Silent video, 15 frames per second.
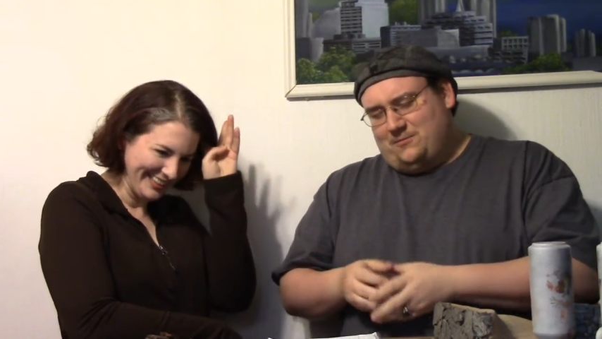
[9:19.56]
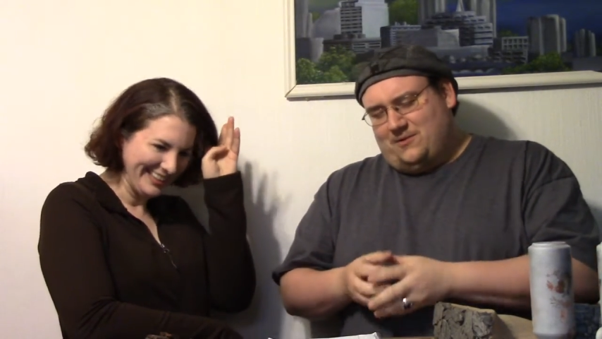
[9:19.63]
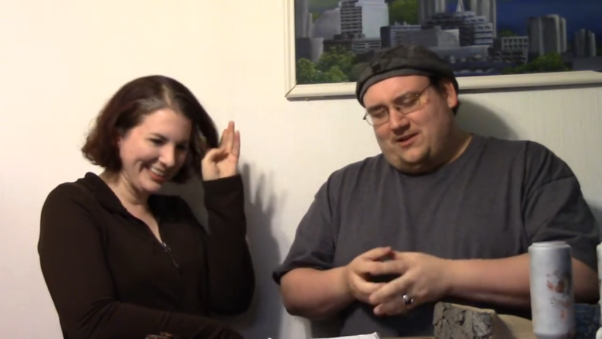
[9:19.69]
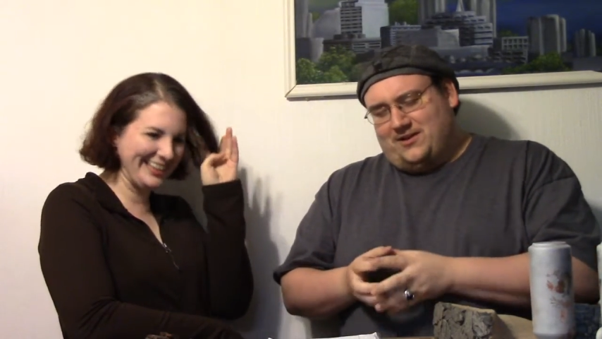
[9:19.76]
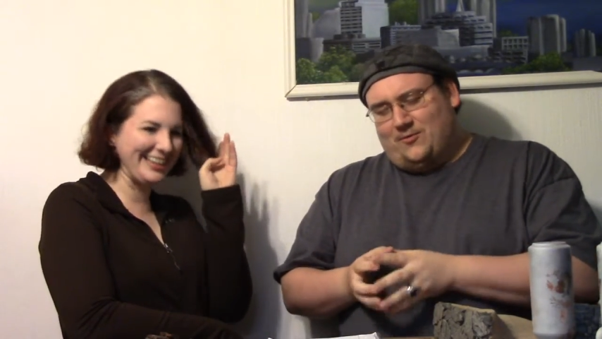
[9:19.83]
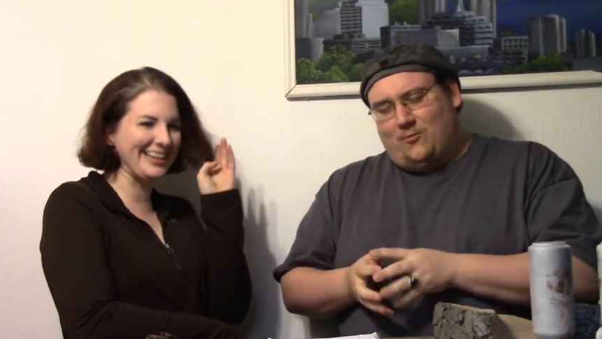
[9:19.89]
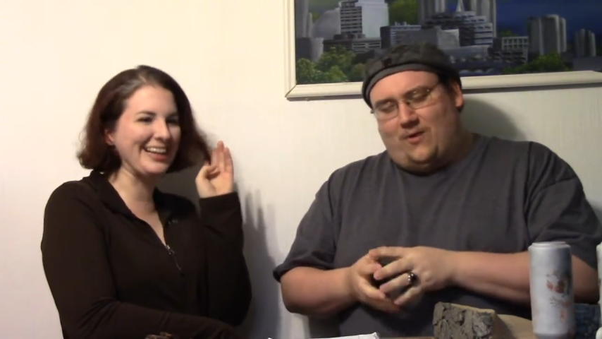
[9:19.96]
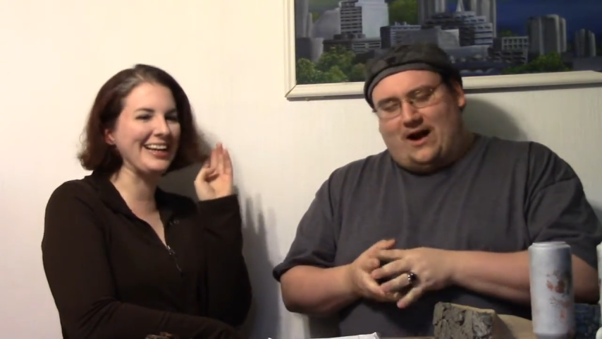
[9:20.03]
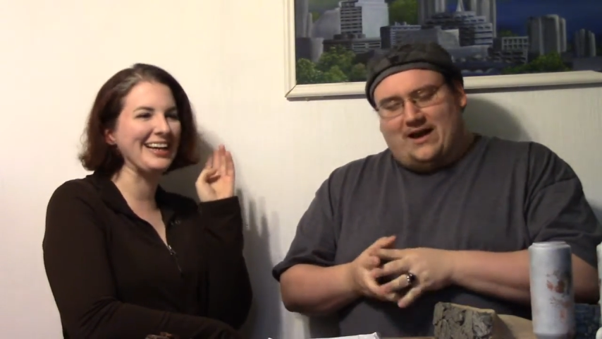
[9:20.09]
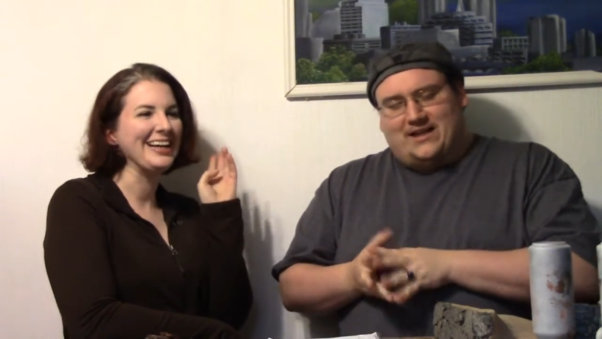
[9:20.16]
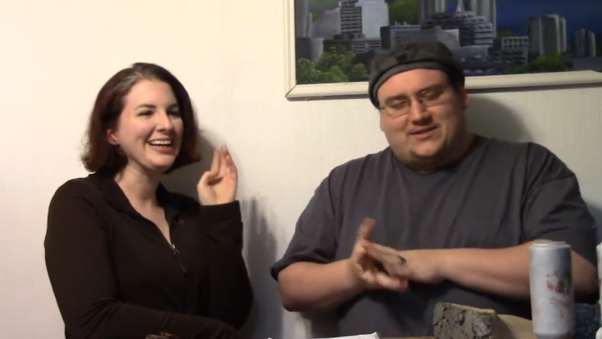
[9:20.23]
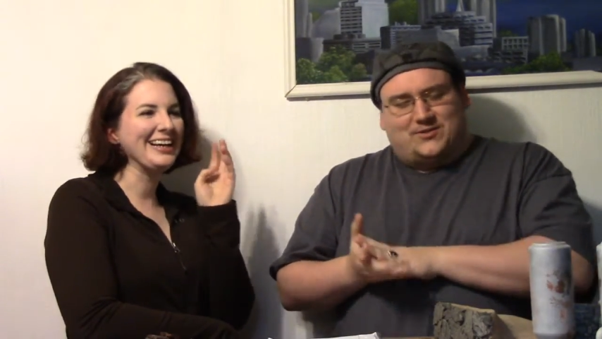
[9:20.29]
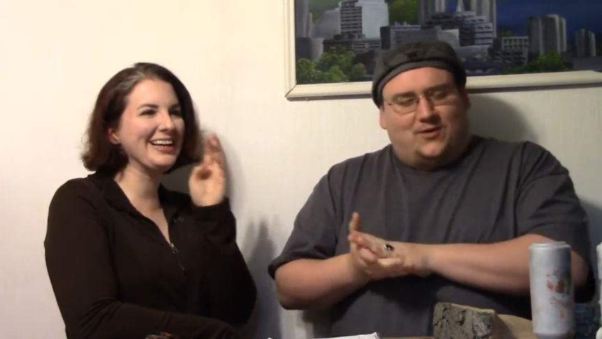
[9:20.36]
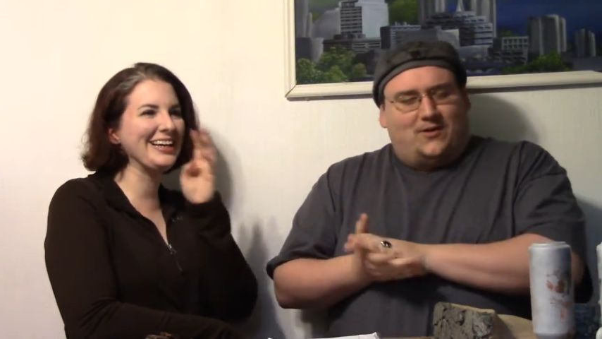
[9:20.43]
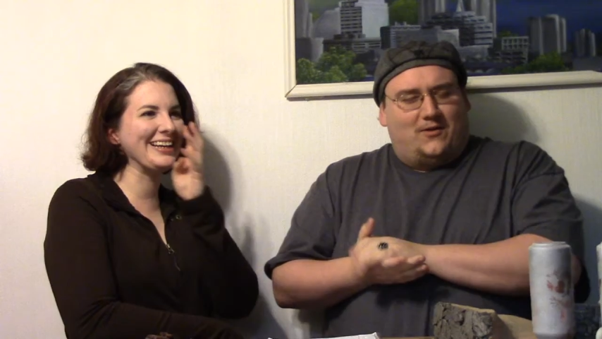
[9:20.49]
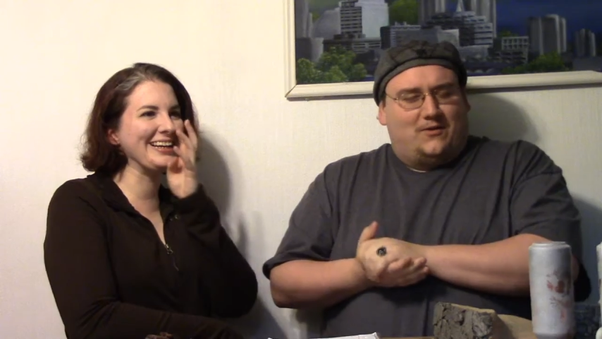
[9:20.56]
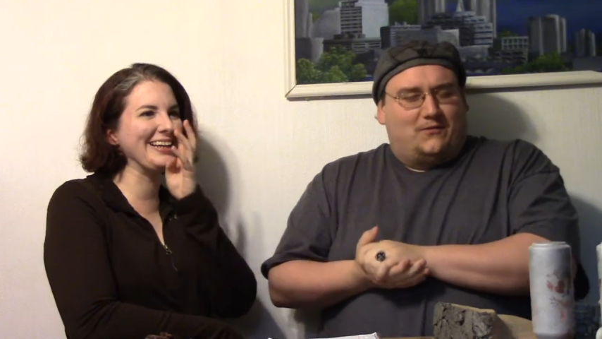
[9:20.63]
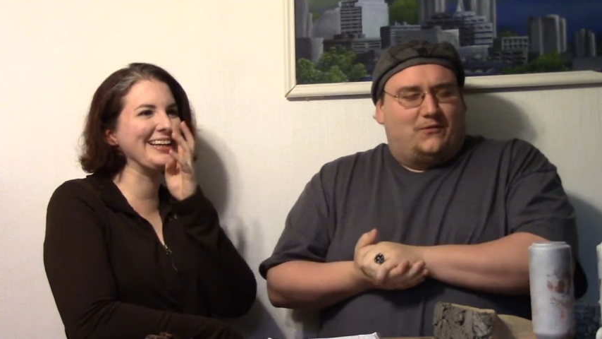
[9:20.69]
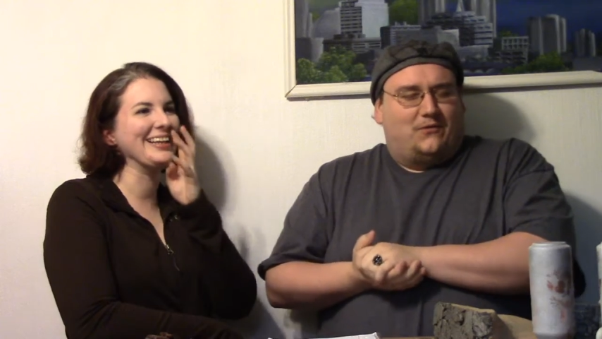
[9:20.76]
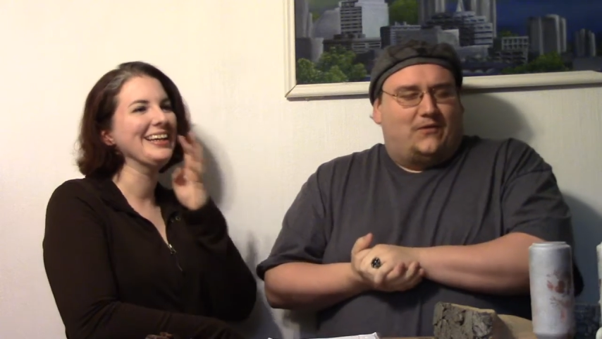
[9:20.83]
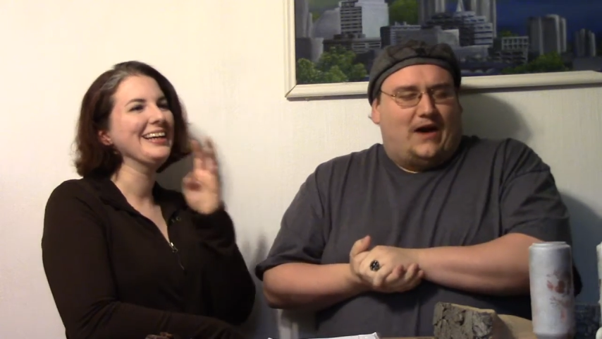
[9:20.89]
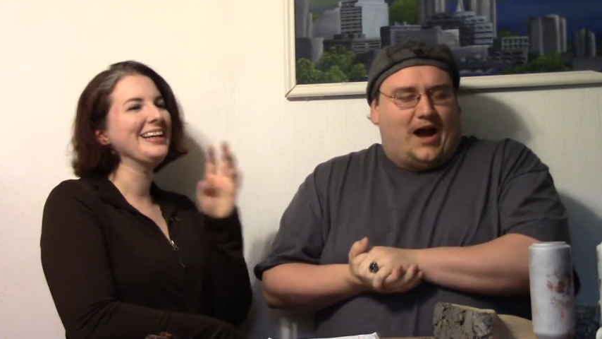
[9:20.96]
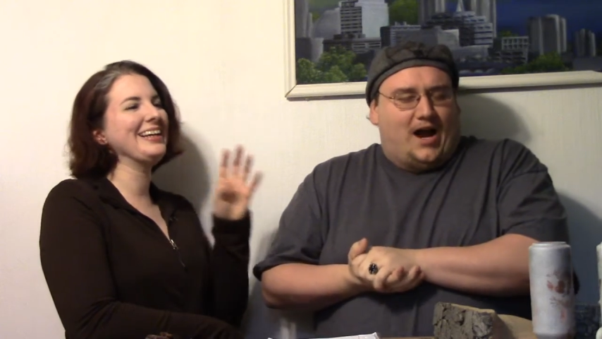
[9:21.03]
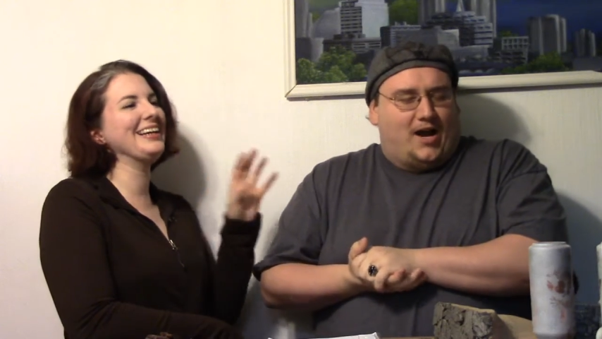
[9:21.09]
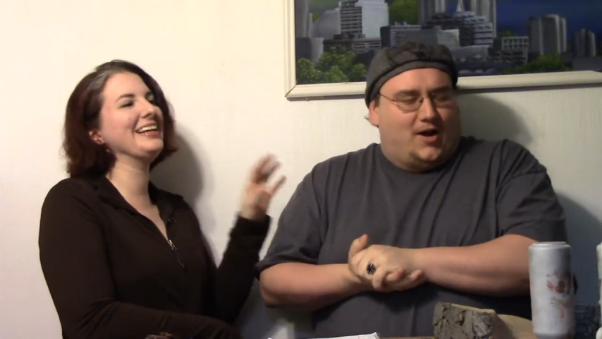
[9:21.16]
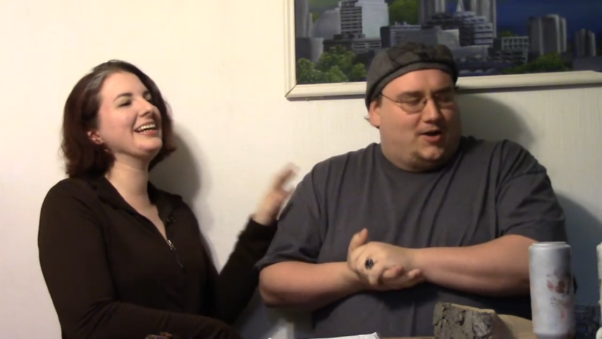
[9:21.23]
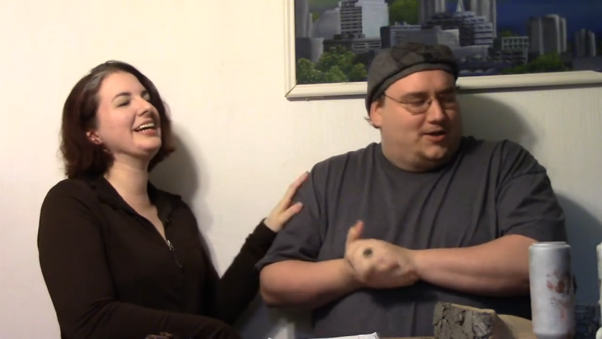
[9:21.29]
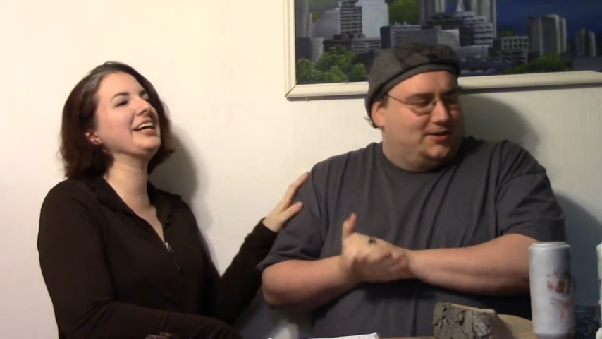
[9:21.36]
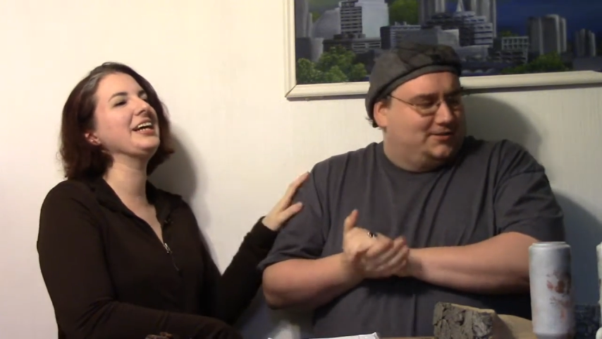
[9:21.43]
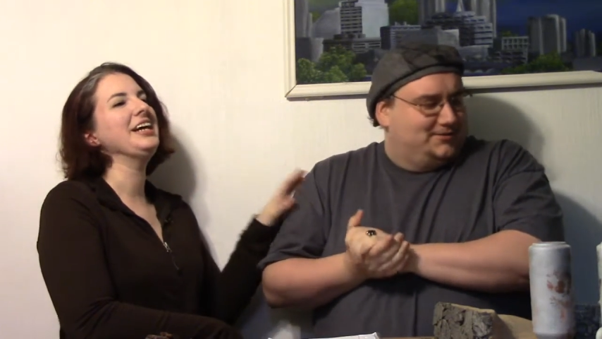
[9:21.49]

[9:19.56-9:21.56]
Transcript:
Speaker 1: to wonder why it's all on fire.